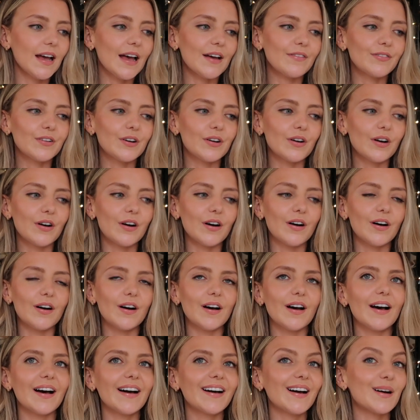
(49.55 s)
I've
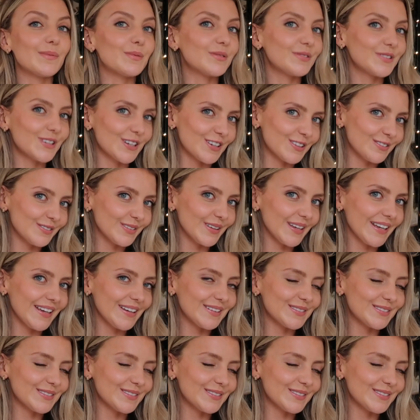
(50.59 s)
got a cup of coffee